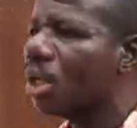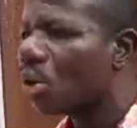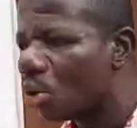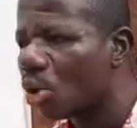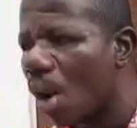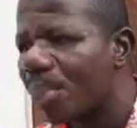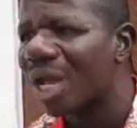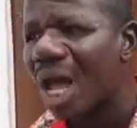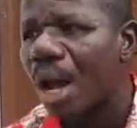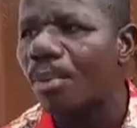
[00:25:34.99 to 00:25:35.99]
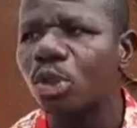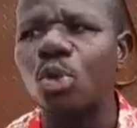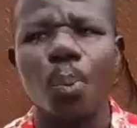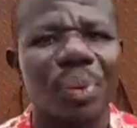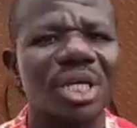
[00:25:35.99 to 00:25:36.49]
could not be able to
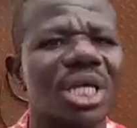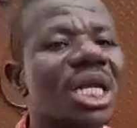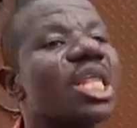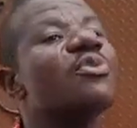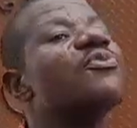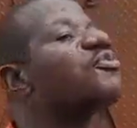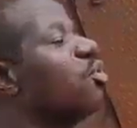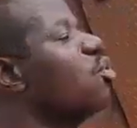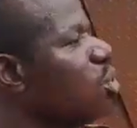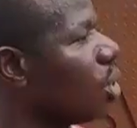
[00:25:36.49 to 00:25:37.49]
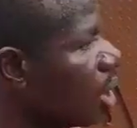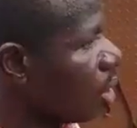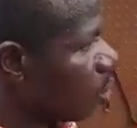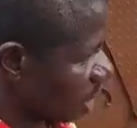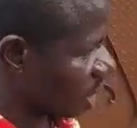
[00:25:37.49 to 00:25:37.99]
present the full
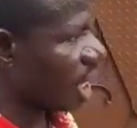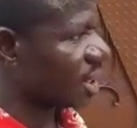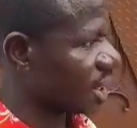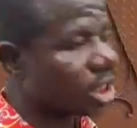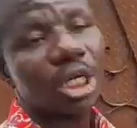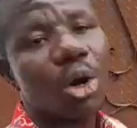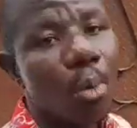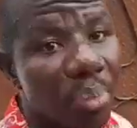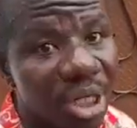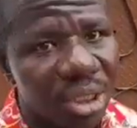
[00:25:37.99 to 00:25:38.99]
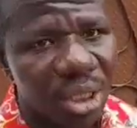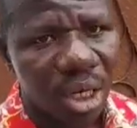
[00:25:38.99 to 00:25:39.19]
witnesses incomplete,